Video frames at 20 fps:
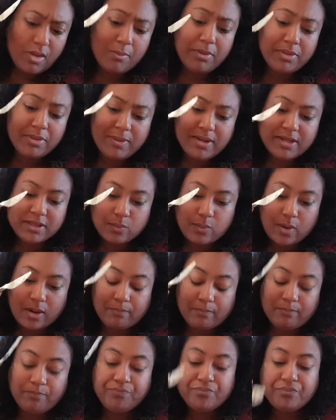But the best
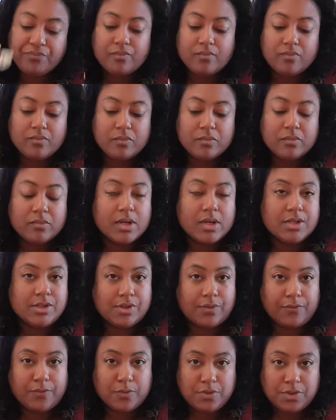one
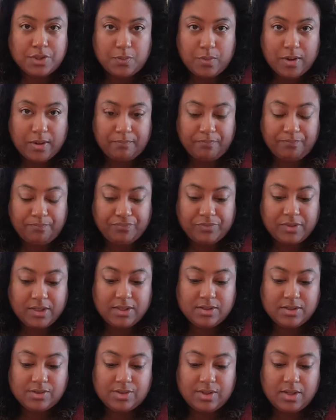is the fruity one.
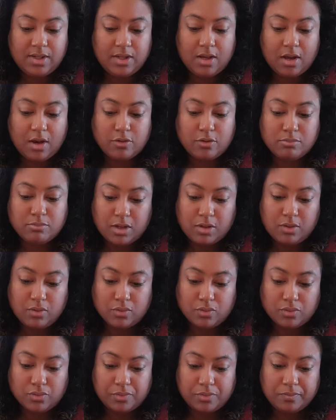Is the Oh My
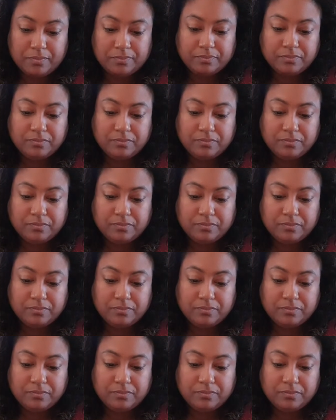Lord.